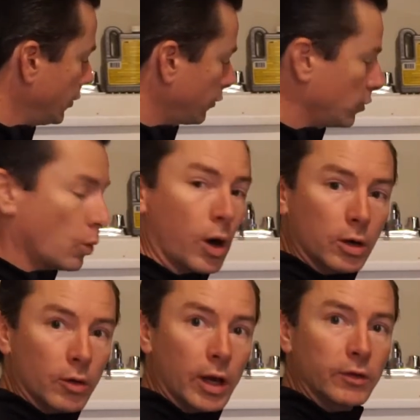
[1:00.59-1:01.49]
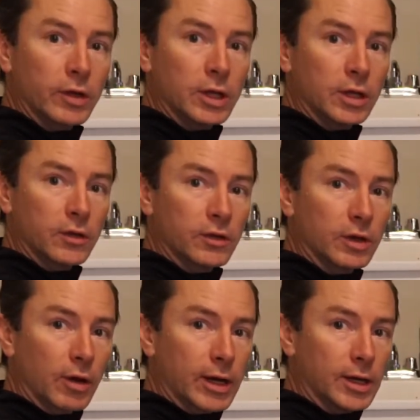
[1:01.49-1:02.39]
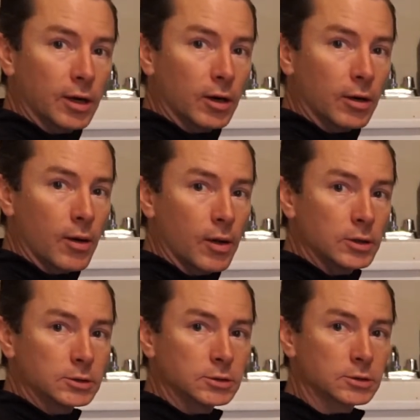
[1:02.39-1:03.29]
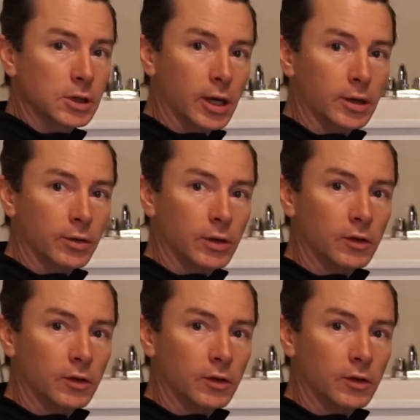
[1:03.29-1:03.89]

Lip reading: two water lines that you can see right here. Okay, these